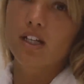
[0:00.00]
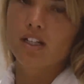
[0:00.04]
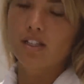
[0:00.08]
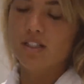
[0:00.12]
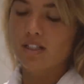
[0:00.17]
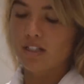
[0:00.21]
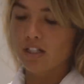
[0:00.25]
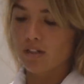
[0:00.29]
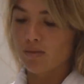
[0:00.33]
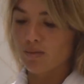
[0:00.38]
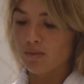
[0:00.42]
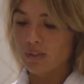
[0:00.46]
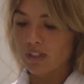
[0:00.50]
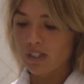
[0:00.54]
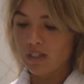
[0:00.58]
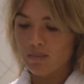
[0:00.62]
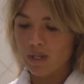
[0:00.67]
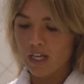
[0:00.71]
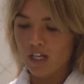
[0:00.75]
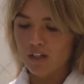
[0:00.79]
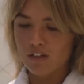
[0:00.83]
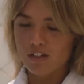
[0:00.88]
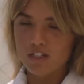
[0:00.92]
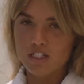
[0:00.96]
because they're really
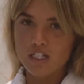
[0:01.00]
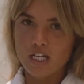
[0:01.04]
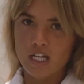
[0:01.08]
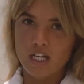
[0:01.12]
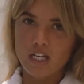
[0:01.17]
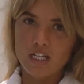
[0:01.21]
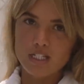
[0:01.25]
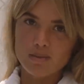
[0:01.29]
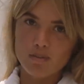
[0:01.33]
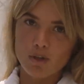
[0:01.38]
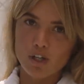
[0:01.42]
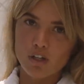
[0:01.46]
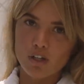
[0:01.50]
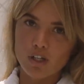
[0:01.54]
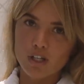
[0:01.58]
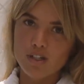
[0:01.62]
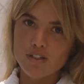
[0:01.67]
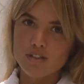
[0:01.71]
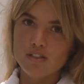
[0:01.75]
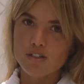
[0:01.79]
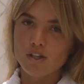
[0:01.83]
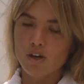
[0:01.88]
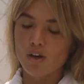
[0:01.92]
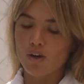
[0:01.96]
big on the Chinese
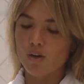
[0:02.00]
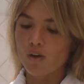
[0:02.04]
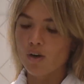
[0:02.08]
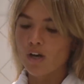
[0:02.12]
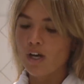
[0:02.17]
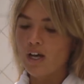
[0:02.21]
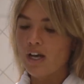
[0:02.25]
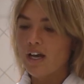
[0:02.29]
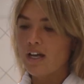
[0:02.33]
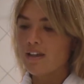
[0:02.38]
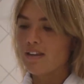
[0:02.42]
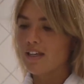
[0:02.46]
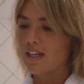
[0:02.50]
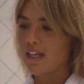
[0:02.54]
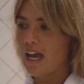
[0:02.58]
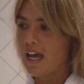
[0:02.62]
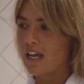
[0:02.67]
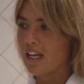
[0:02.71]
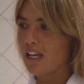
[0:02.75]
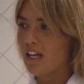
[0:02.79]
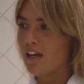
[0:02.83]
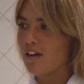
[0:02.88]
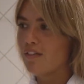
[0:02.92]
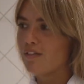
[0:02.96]
market. So they
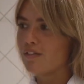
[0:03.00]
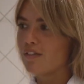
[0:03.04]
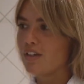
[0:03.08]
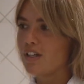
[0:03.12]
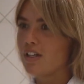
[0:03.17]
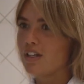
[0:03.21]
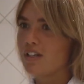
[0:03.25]
kind of,